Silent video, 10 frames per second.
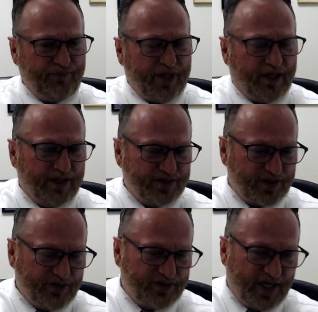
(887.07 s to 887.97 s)
Let's
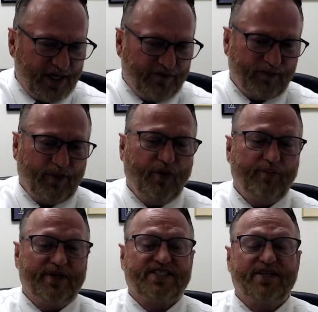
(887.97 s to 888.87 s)
understand, from
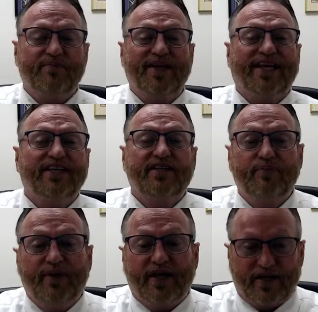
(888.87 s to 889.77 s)
homeless to million to
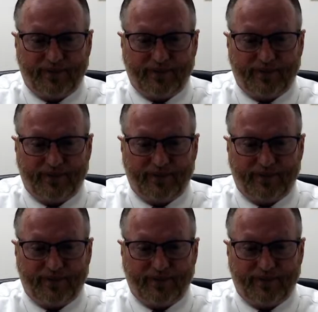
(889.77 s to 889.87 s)
billion.